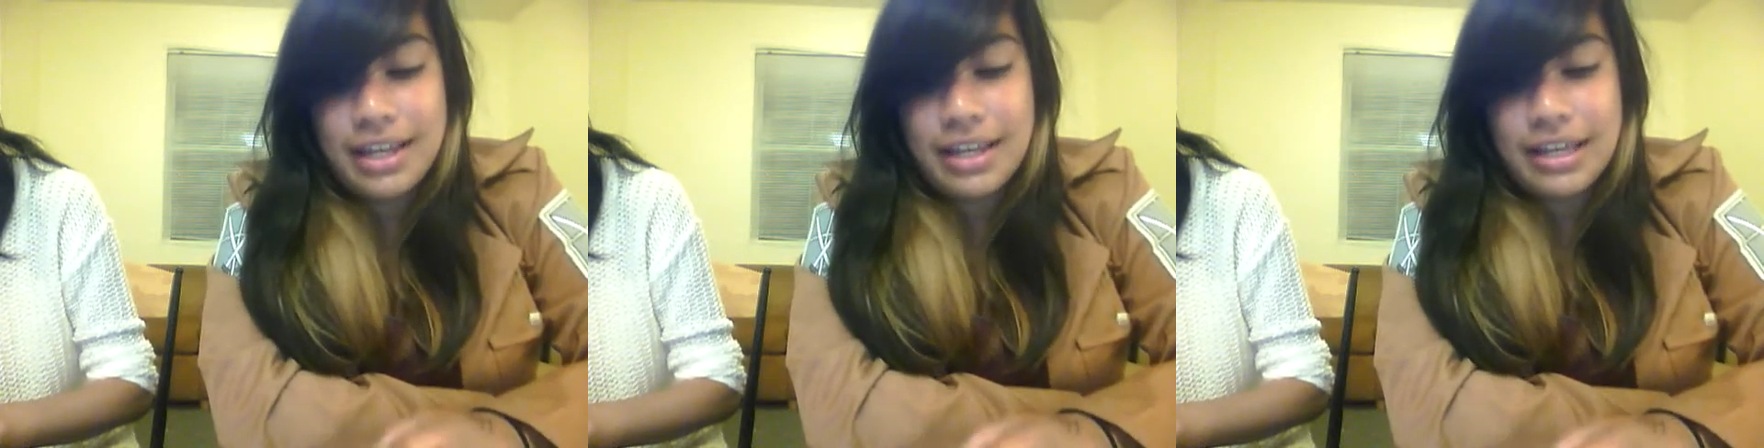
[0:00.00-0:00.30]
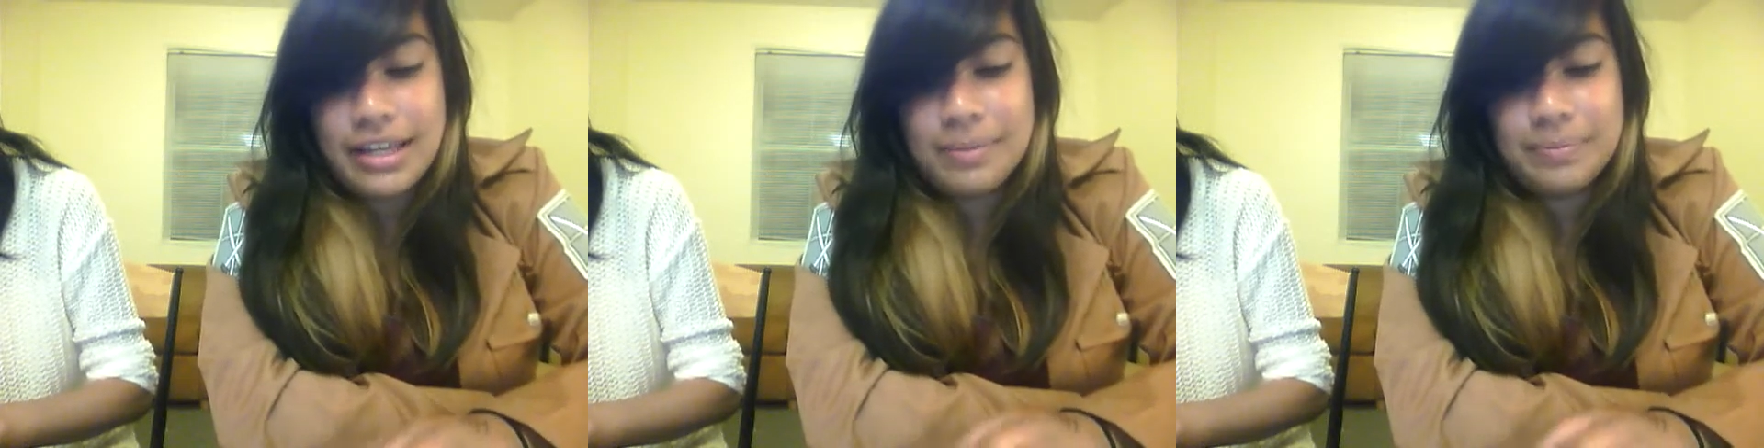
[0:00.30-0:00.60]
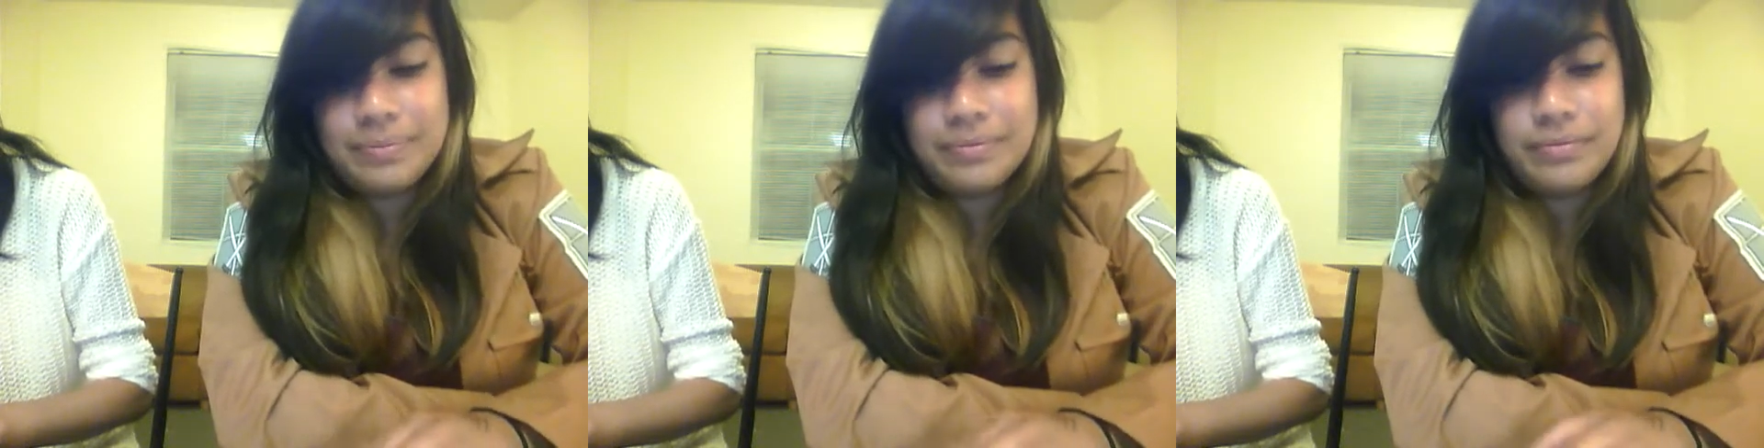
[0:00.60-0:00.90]

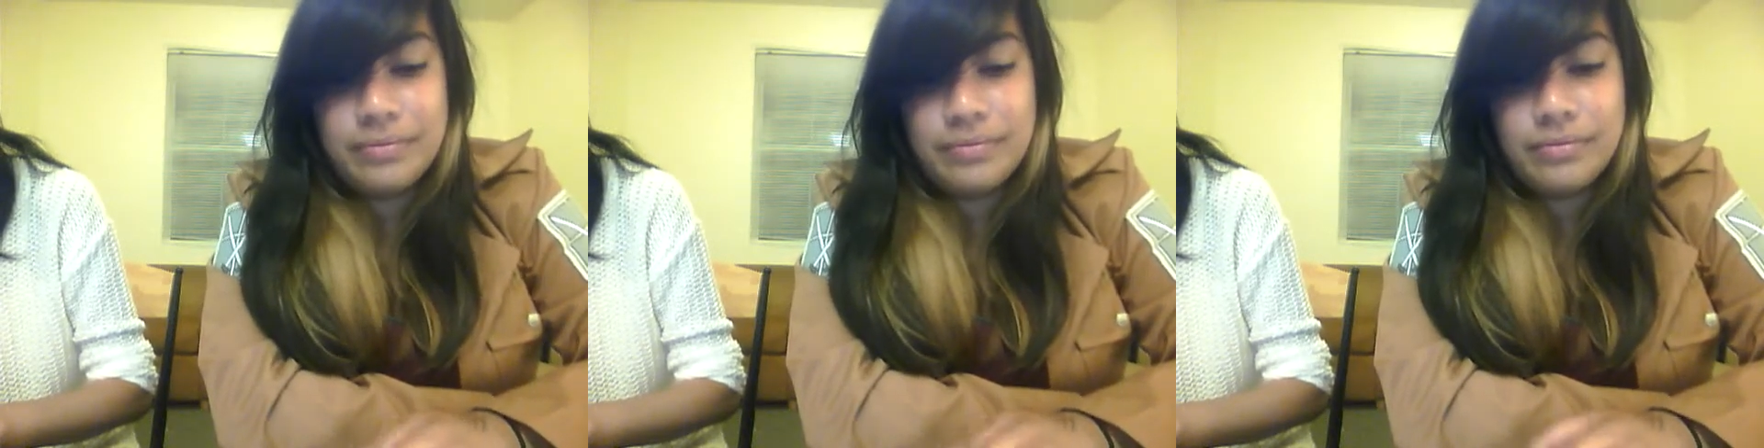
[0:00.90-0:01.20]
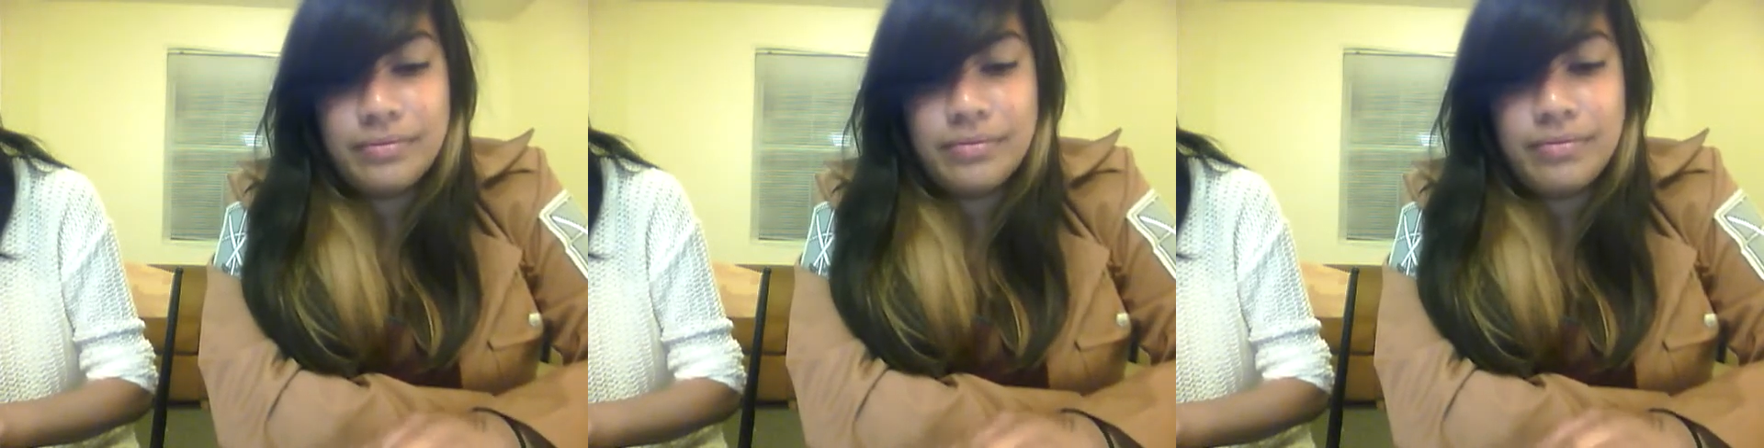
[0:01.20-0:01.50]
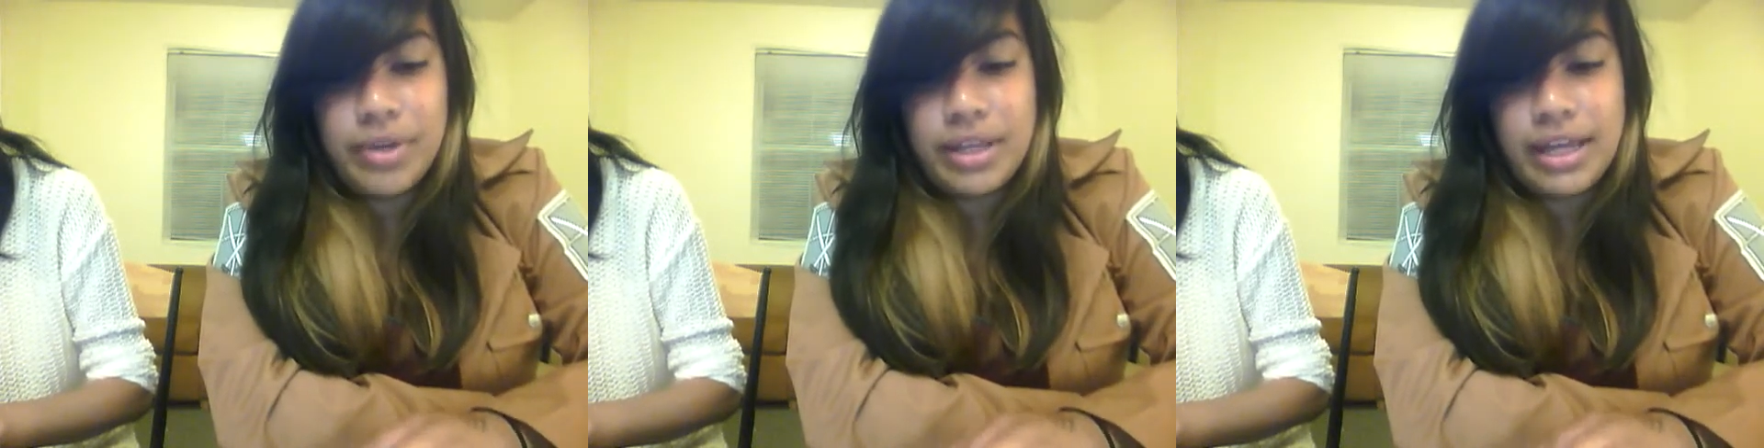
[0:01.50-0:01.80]

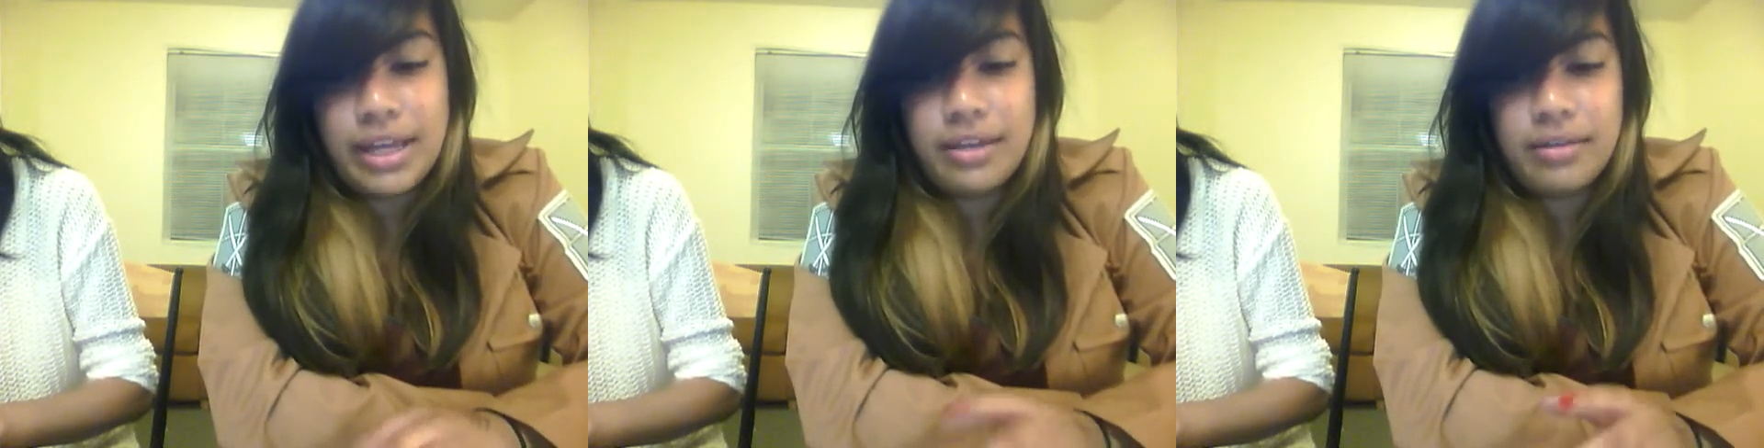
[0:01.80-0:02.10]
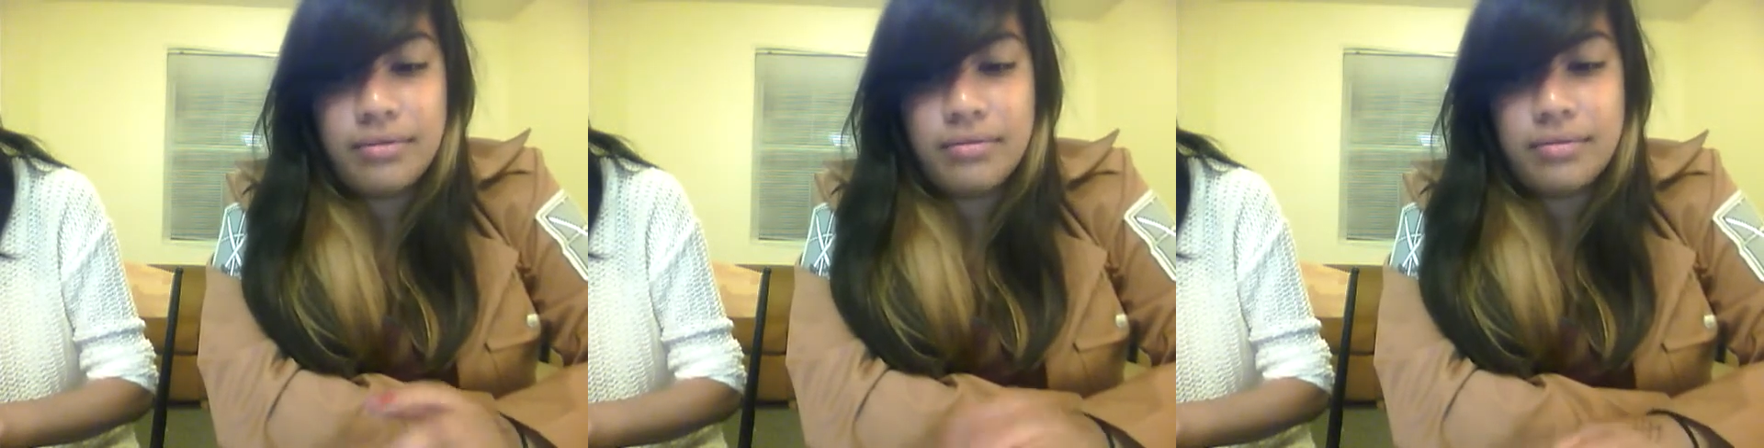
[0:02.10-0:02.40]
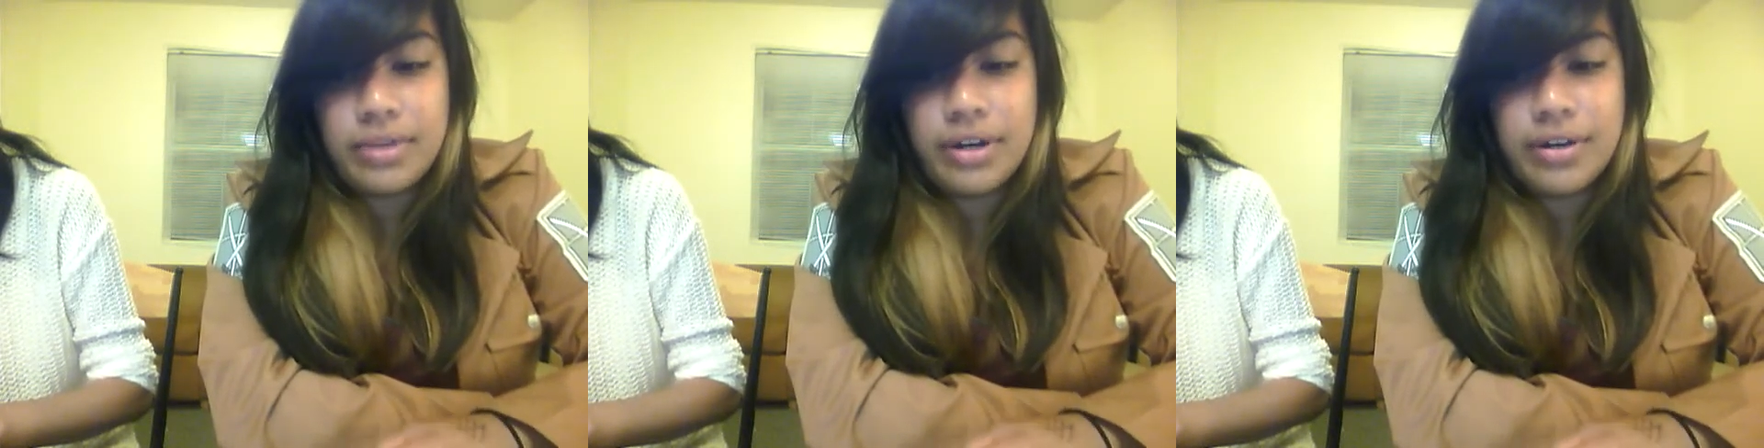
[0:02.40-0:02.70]
But, like,
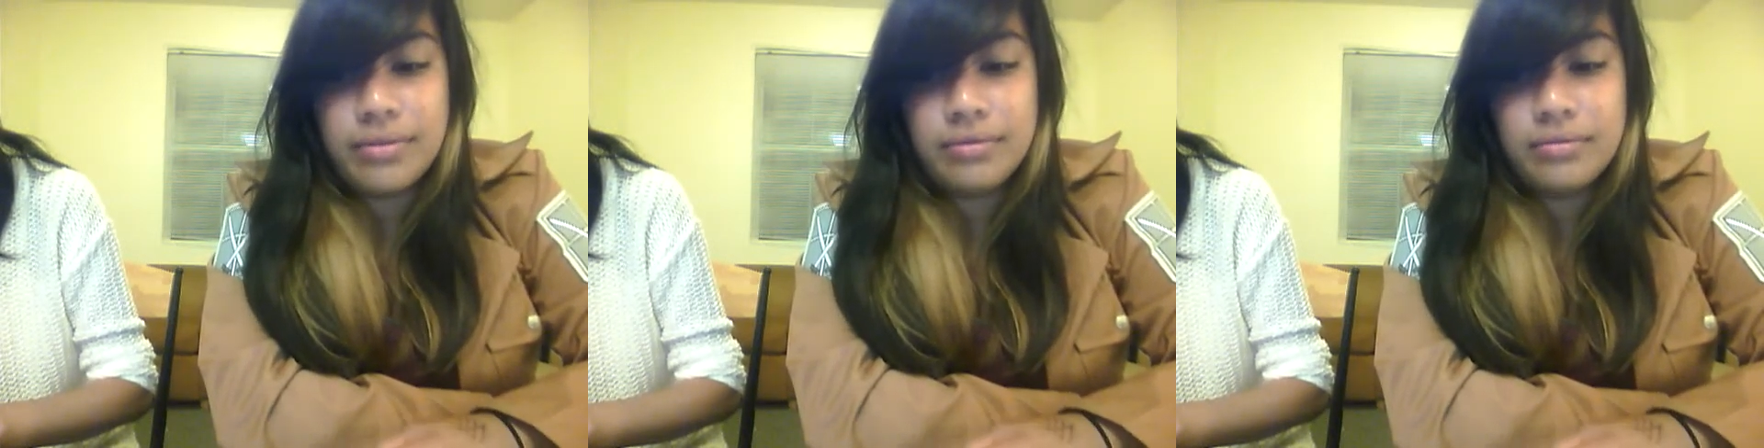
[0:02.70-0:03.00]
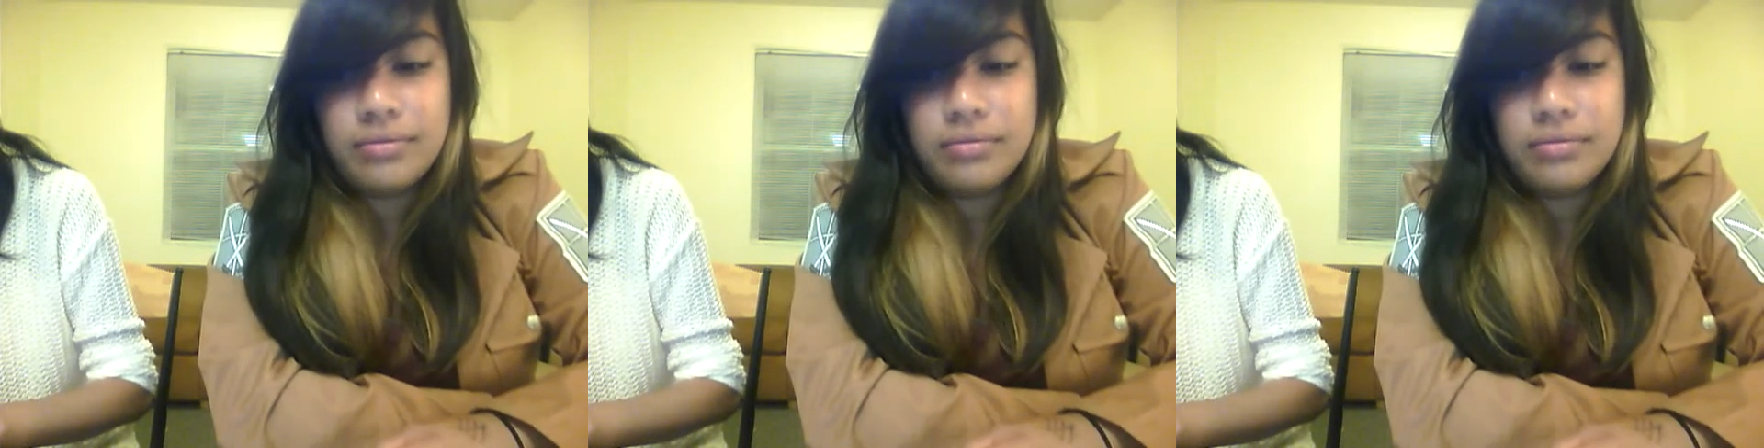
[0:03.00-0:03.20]
I don't know.